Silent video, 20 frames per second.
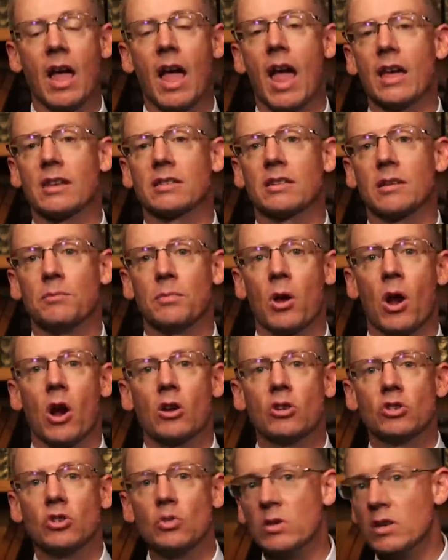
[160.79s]
as
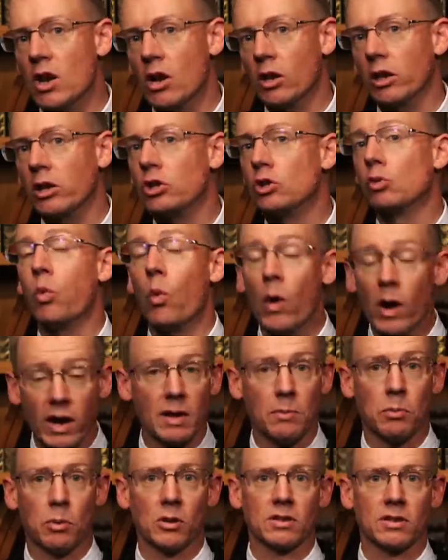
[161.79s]
compared to nearly
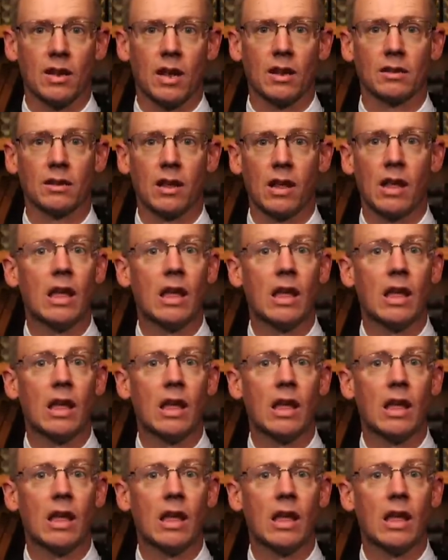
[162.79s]
20%